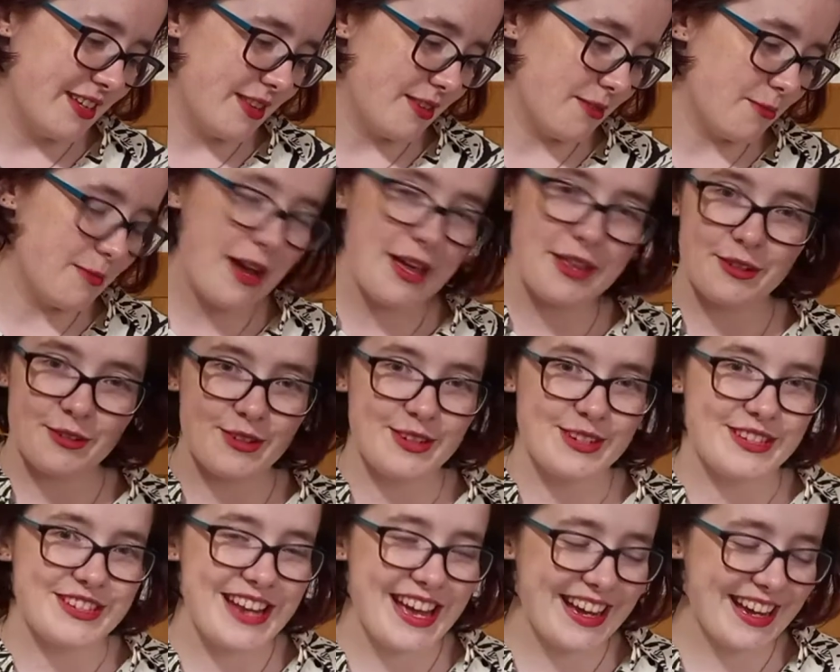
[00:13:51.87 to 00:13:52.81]
The weather
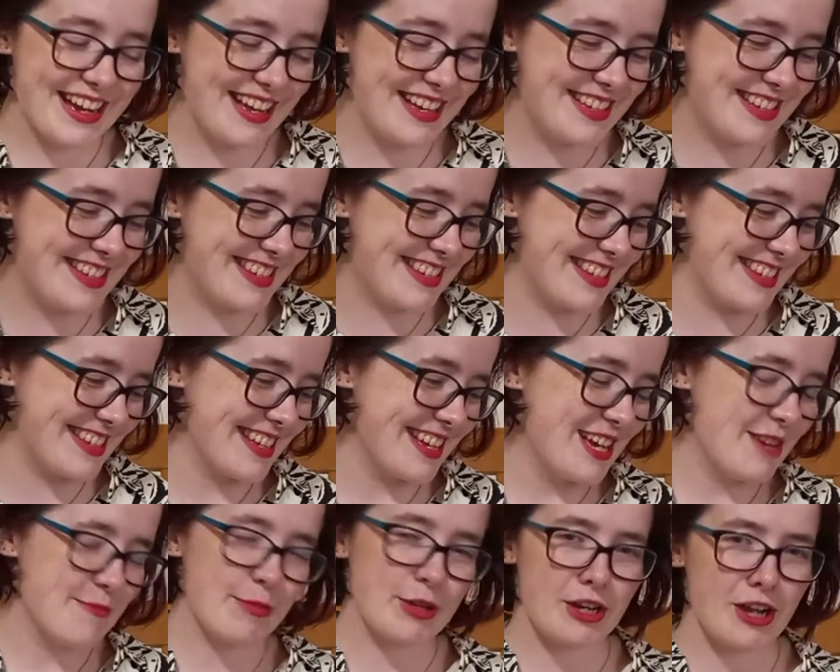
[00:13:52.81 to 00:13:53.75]
is nice,
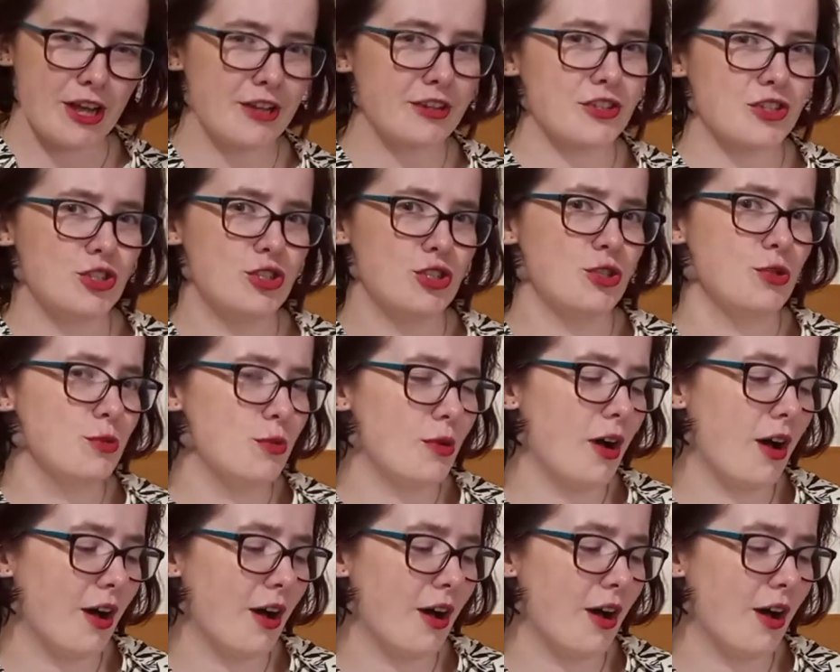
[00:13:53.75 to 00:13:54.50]
but not too